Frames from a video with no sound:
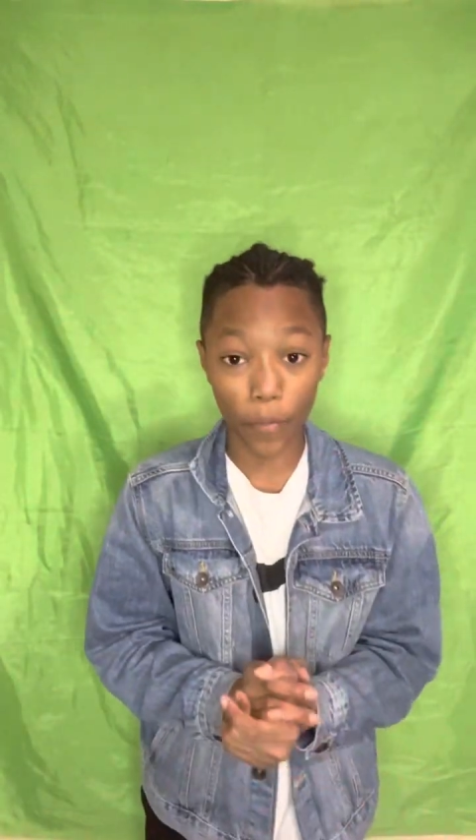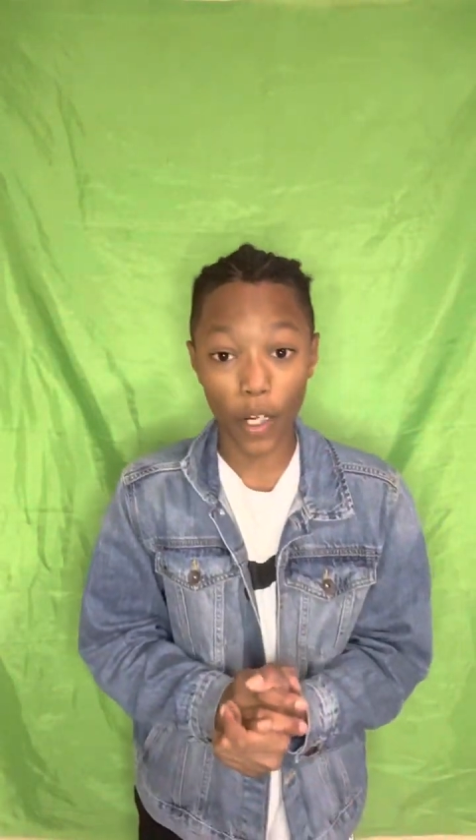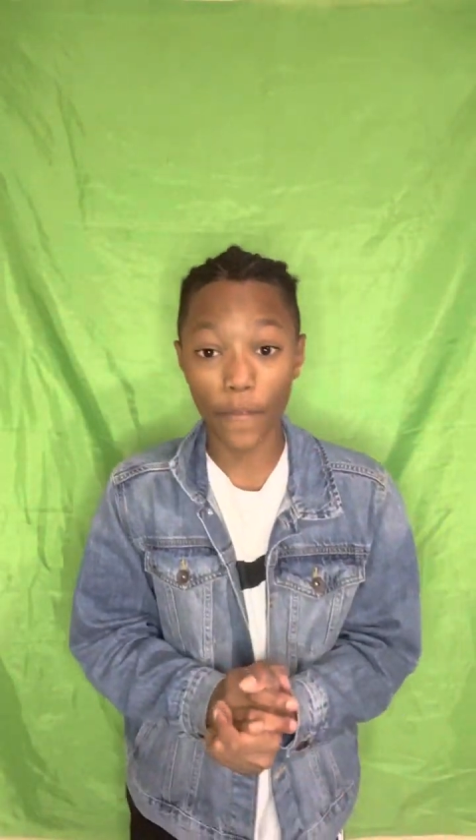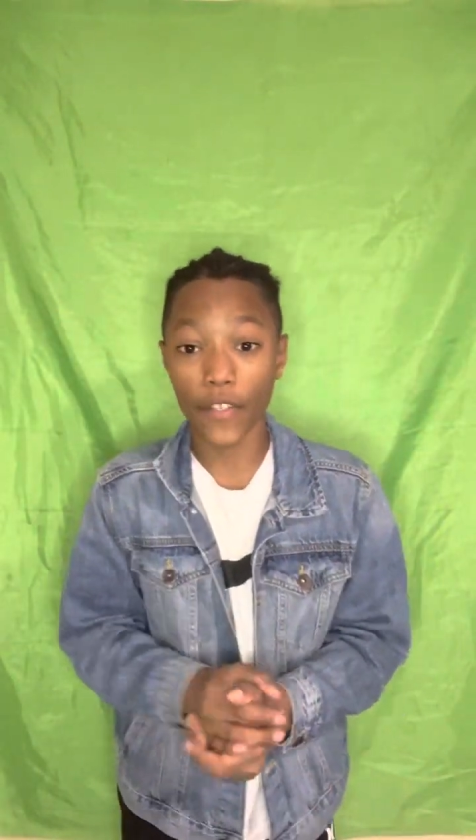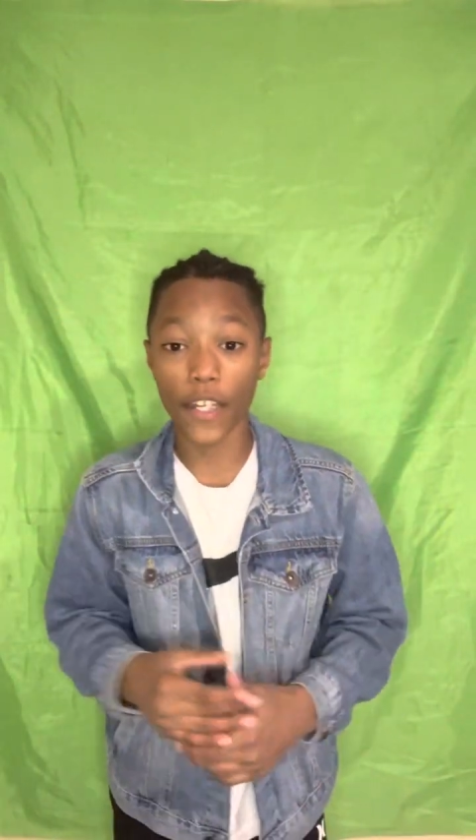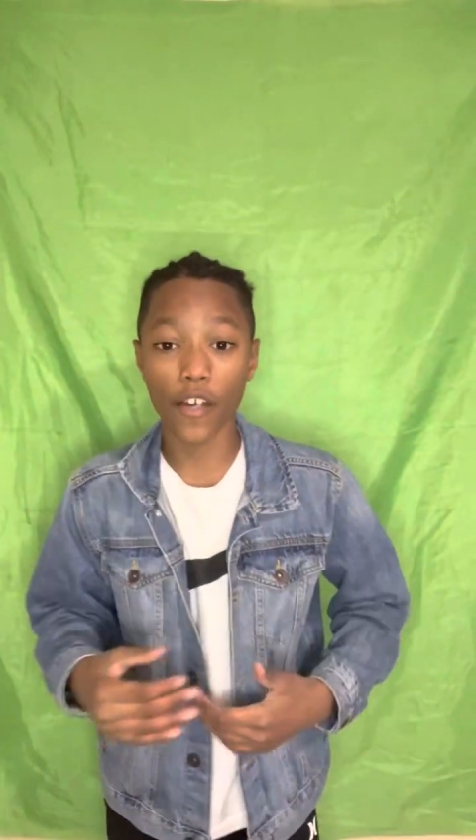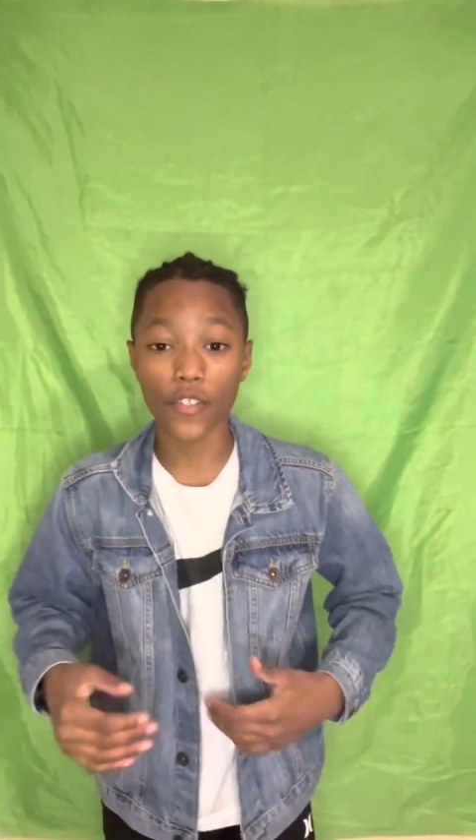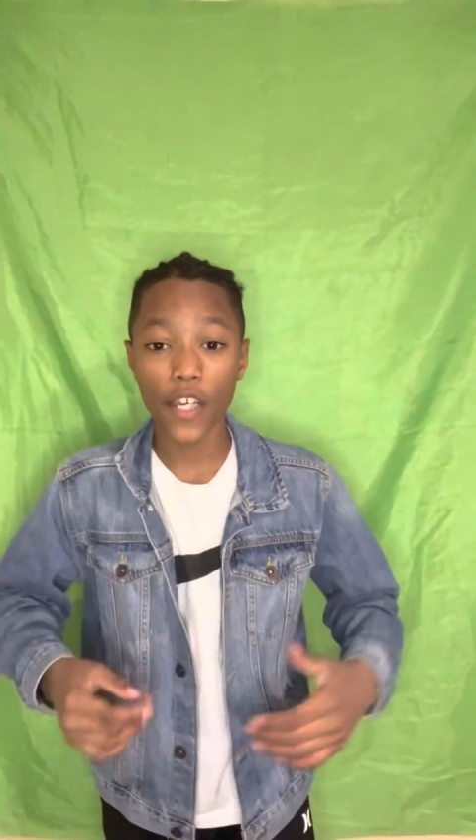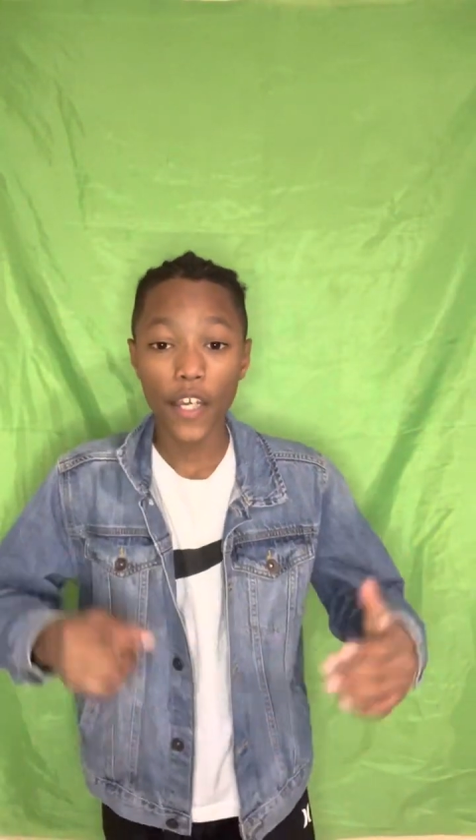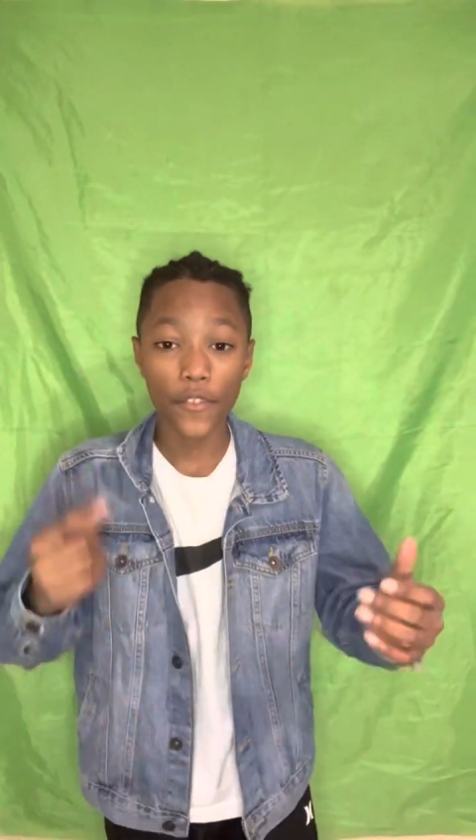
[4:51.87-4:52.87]
more
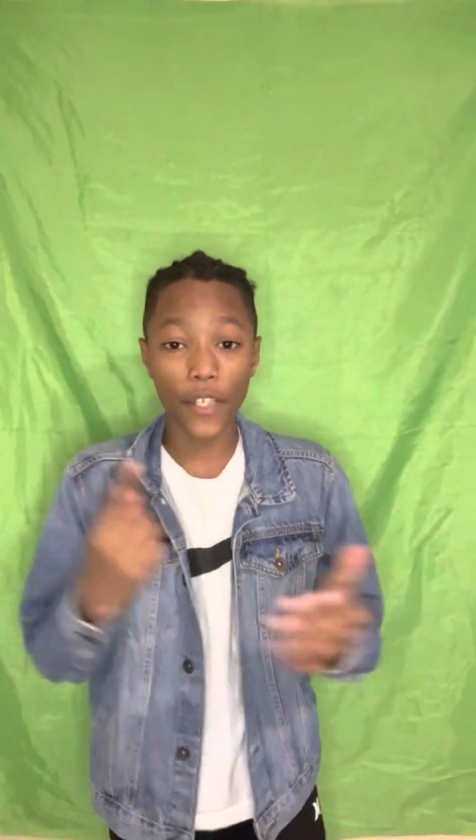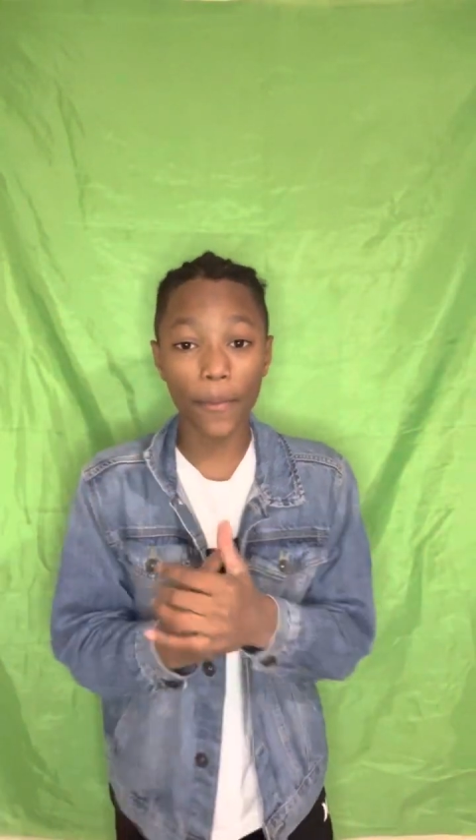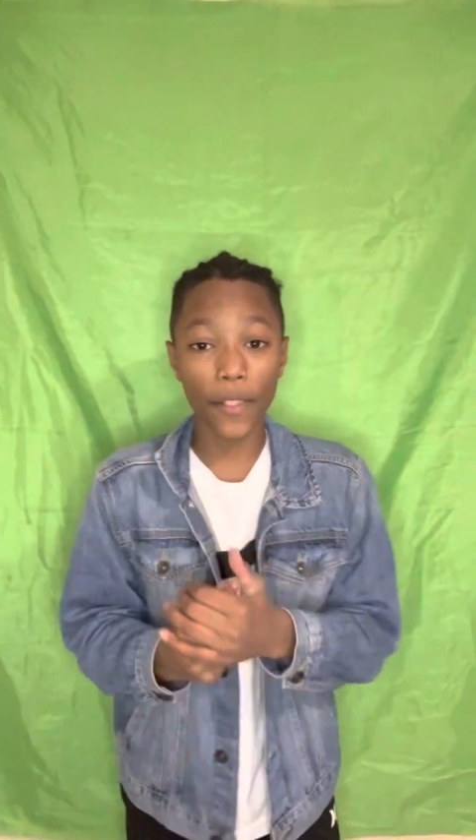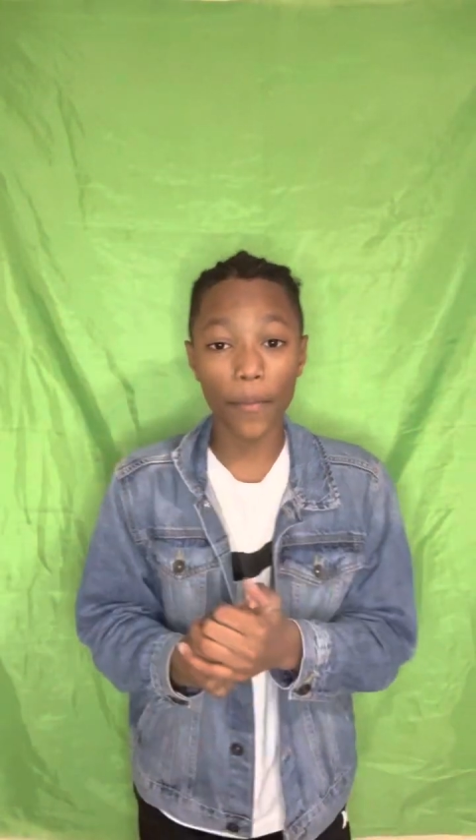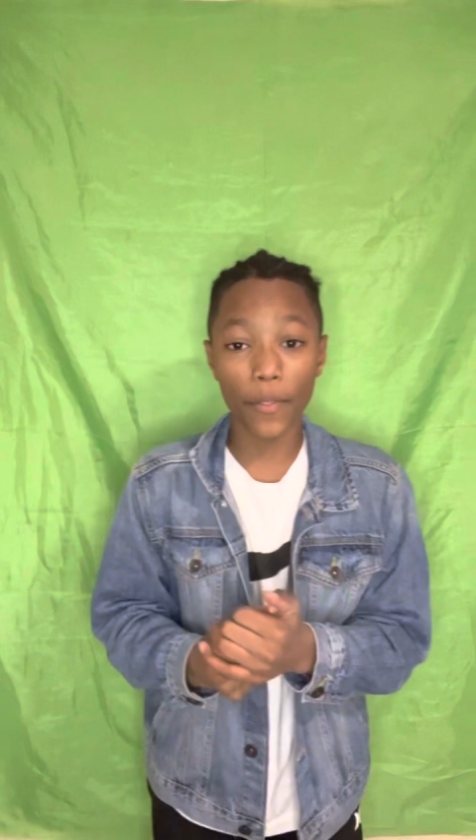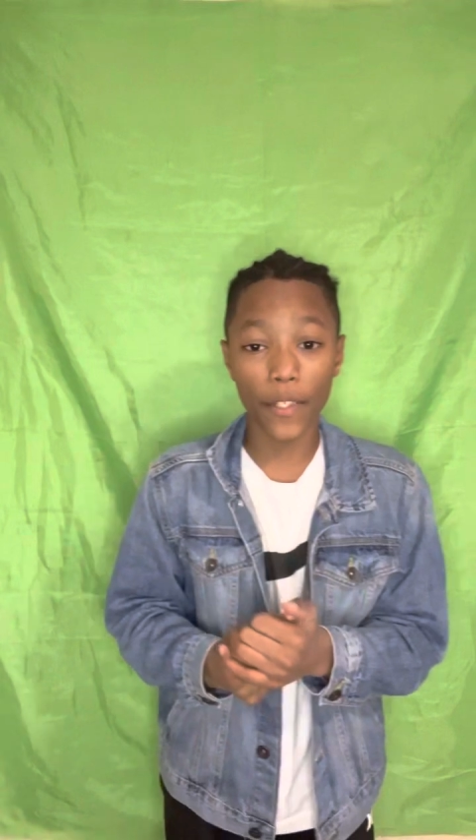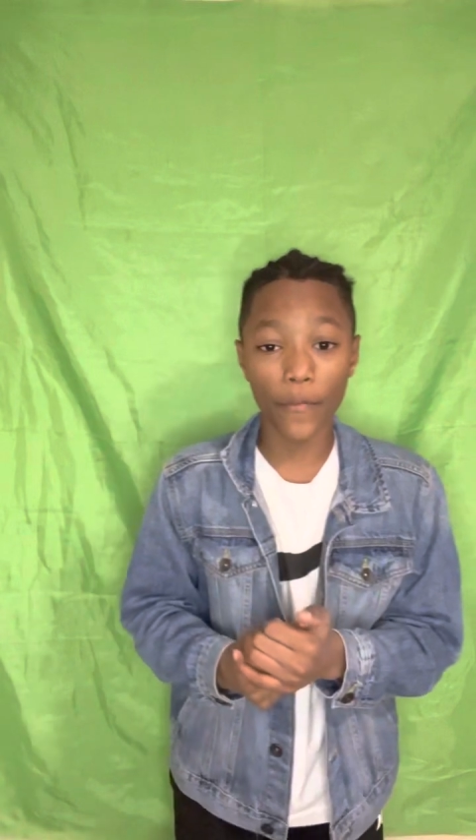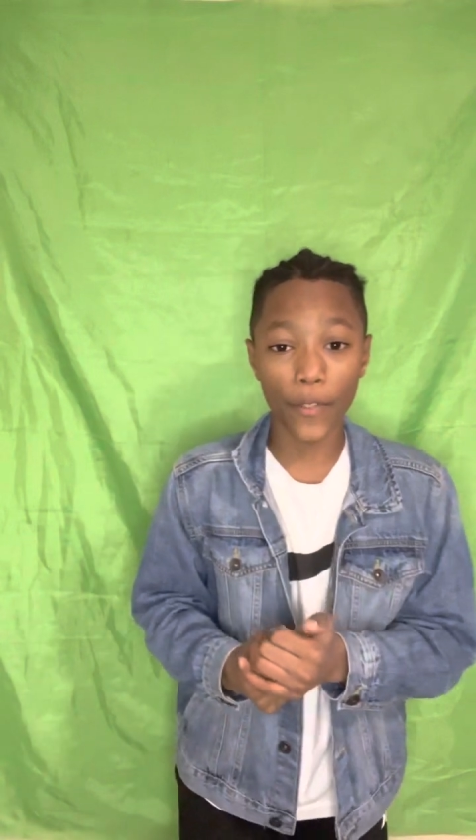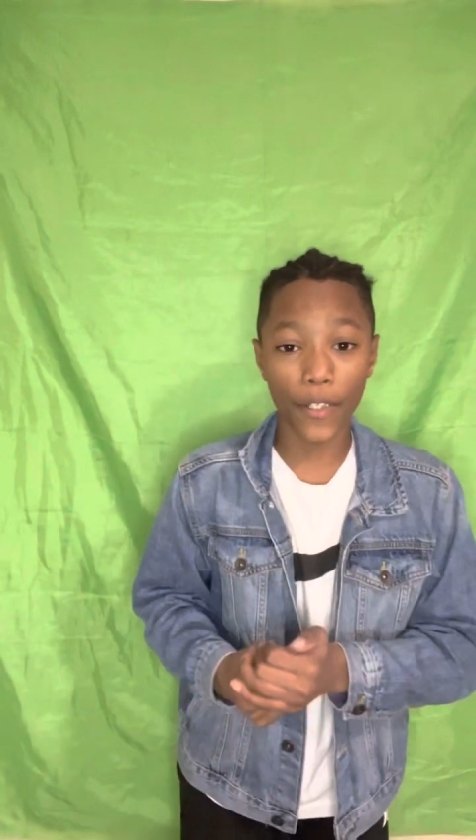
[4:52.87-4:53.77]
videos. WWE